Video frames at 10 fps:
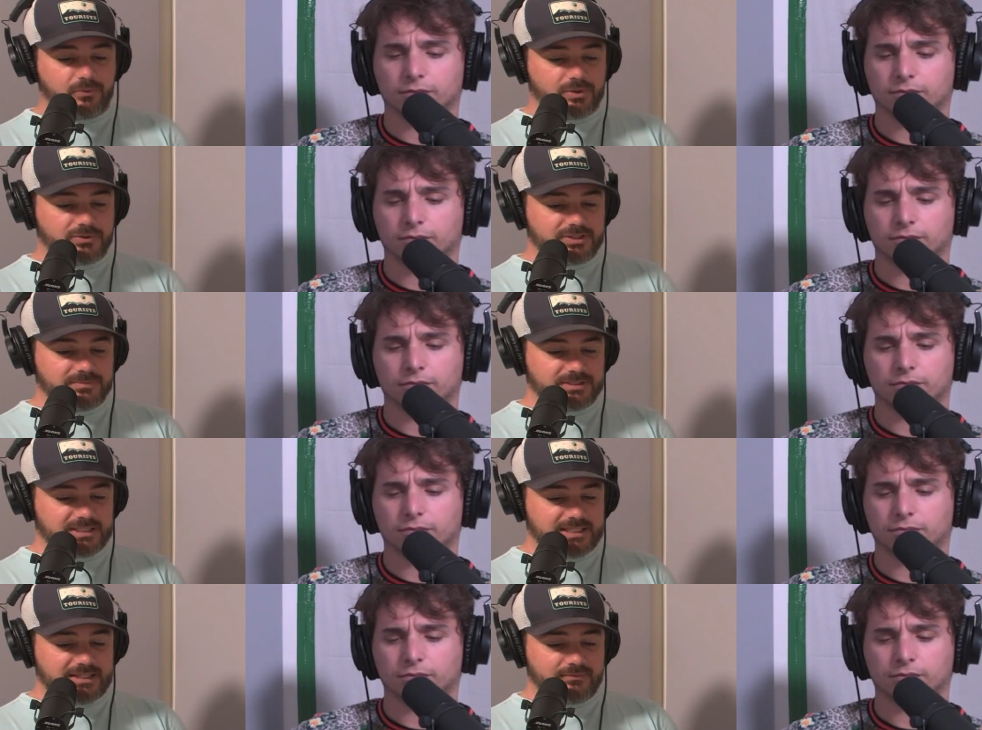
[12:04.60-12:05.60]
Speaker 1: before Christmas
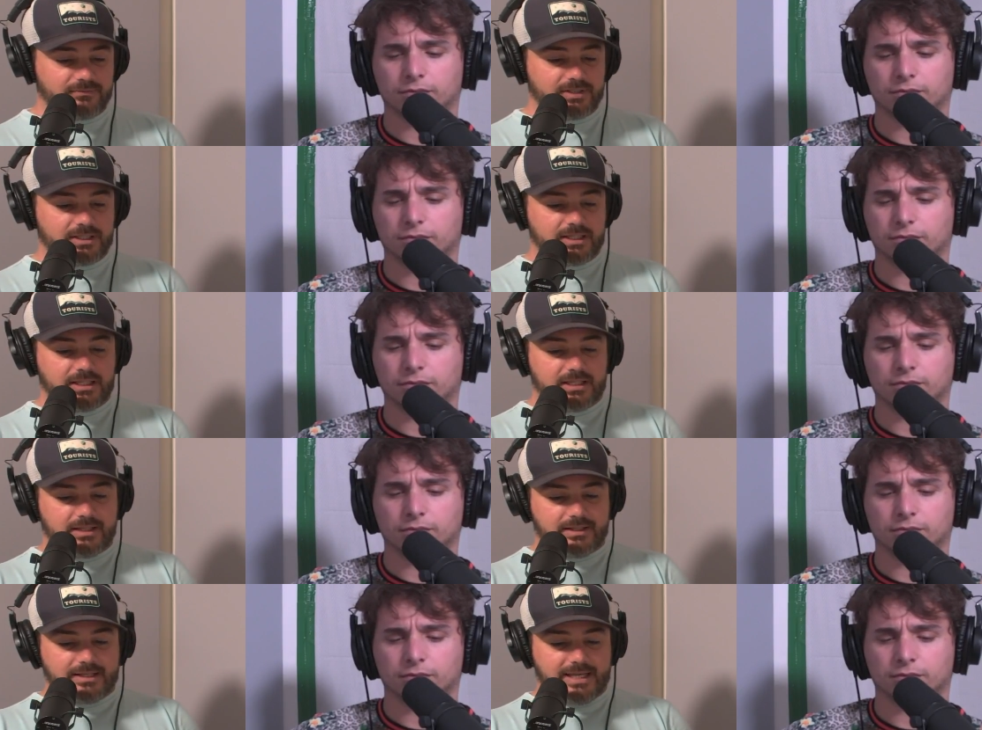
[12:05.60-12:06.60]
Eve,
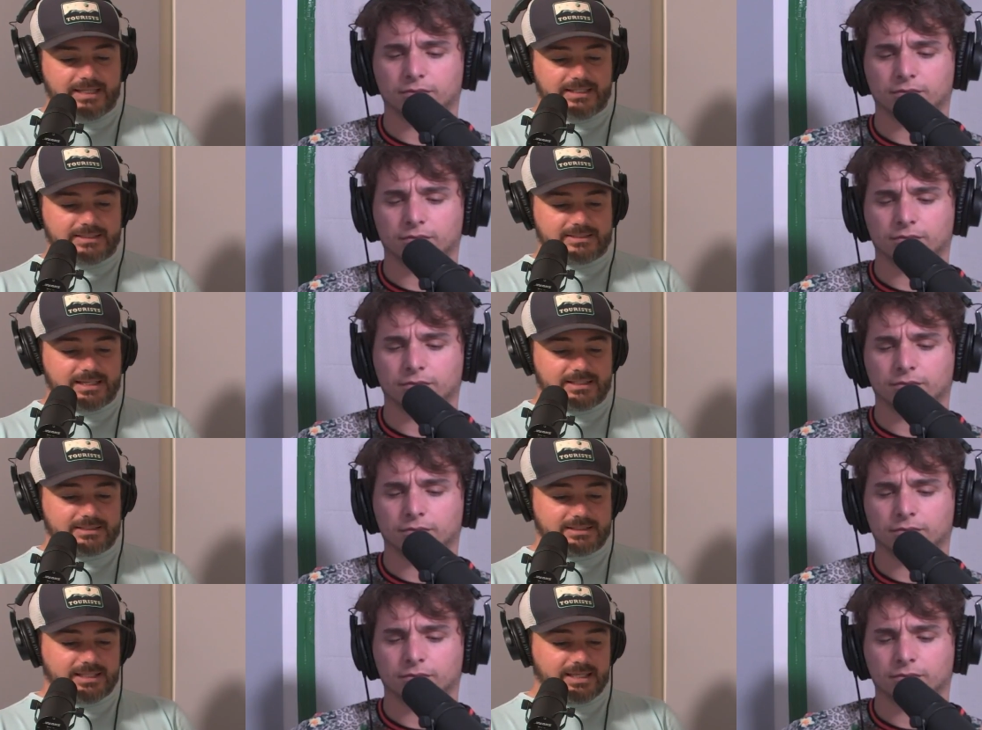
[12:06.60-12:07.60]
an
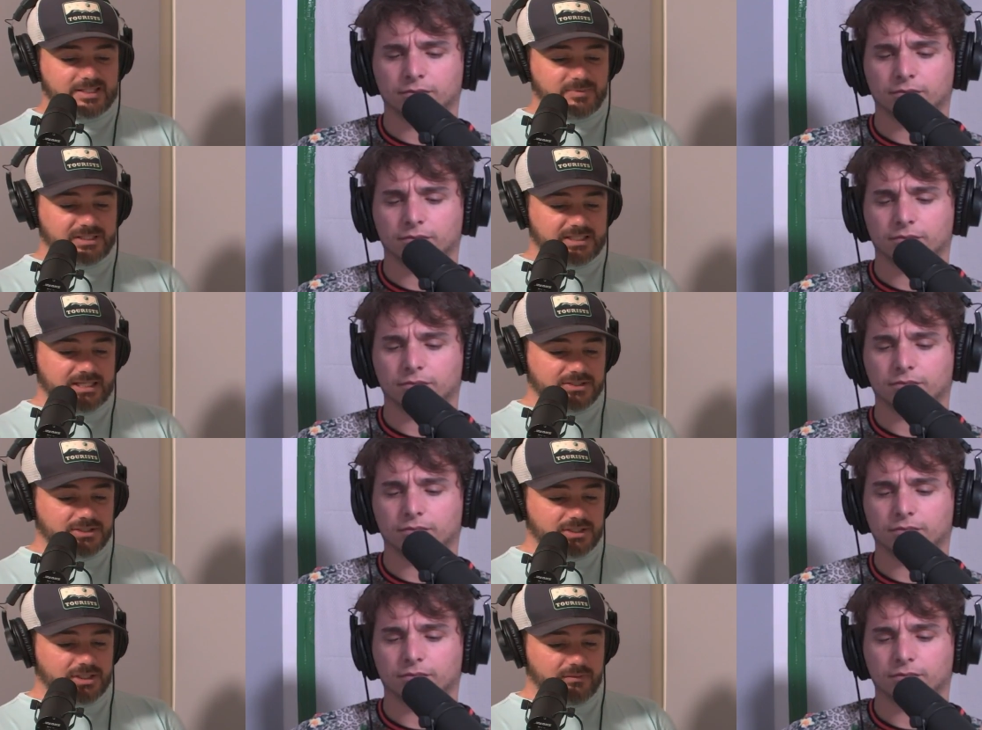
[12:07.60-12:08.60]
intense
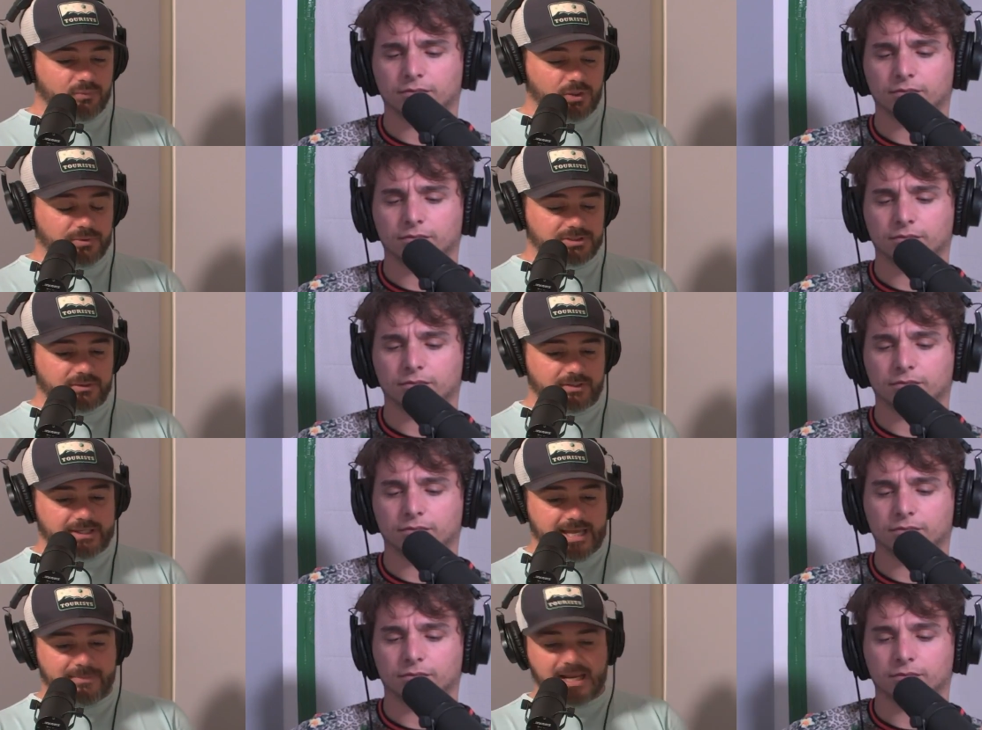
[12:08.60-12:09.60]
expectation of what was going
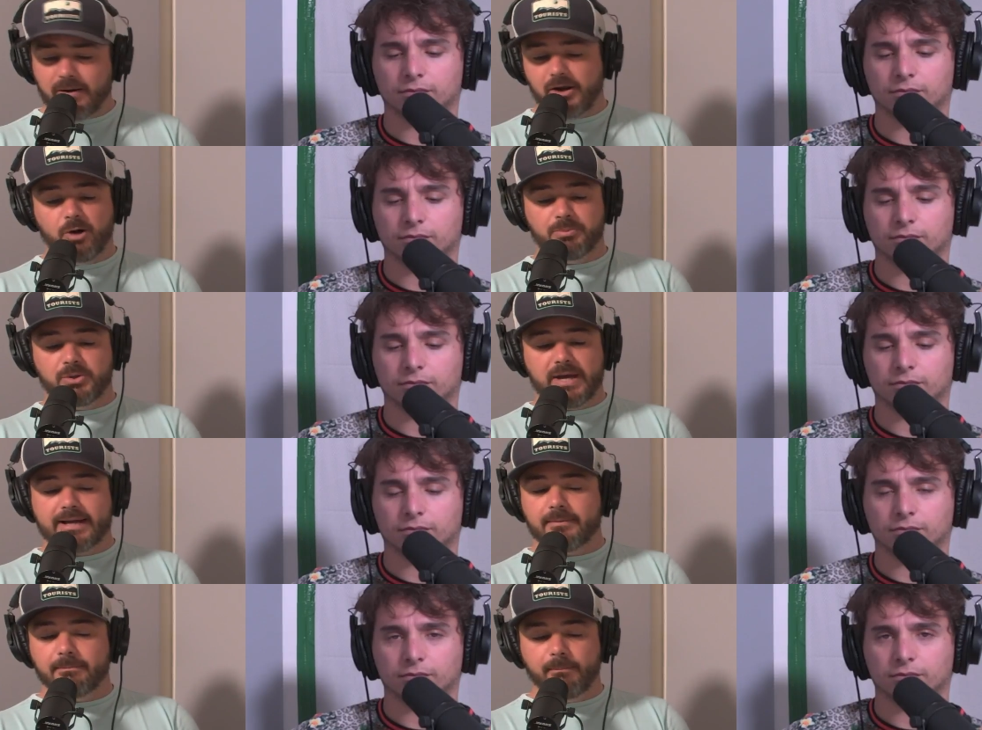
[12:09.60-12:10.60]
to happen. I would hope you
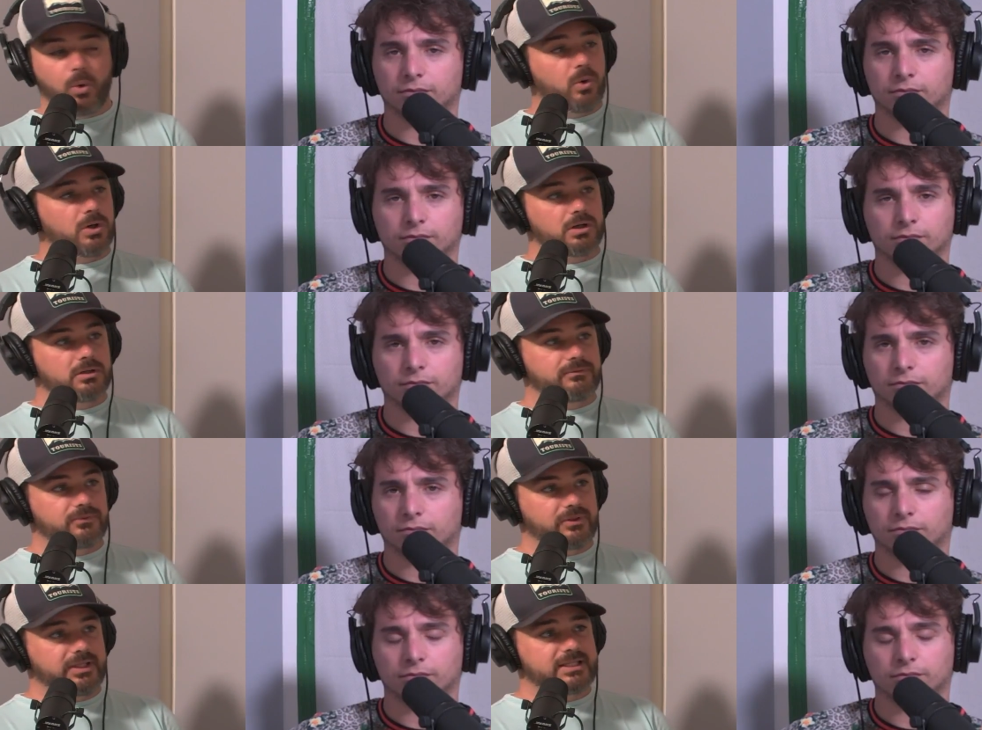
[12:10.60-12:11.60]
had a more
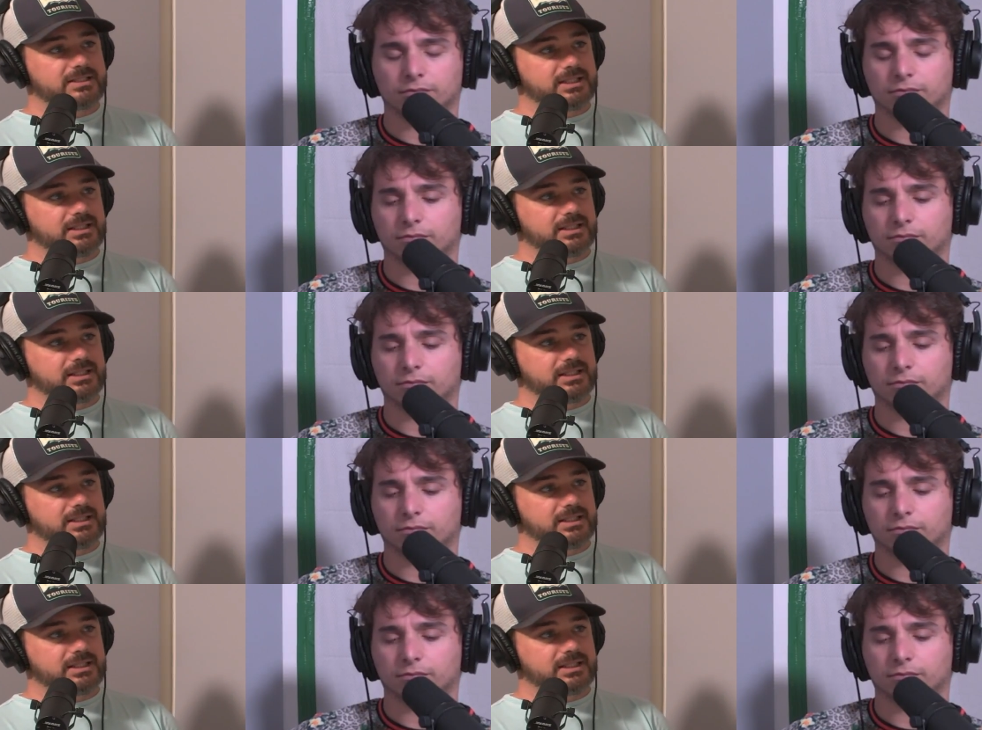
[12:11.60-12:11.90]
for this